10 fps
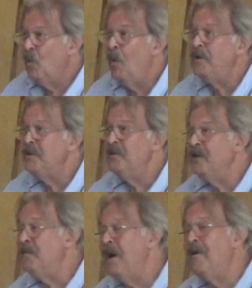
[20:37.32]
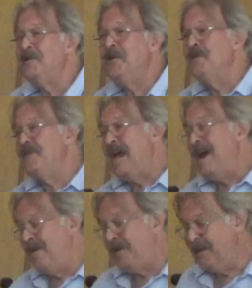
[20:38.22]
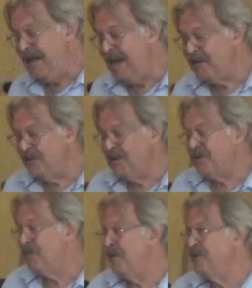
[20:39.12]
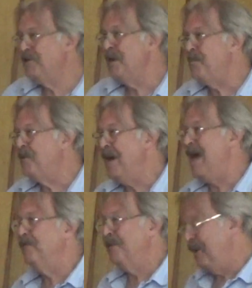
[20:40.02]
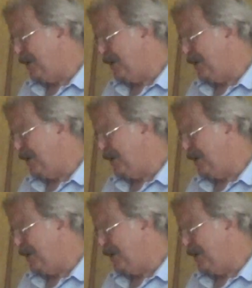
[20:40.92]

What do you do? Well, it turns out that the answer is both simple and really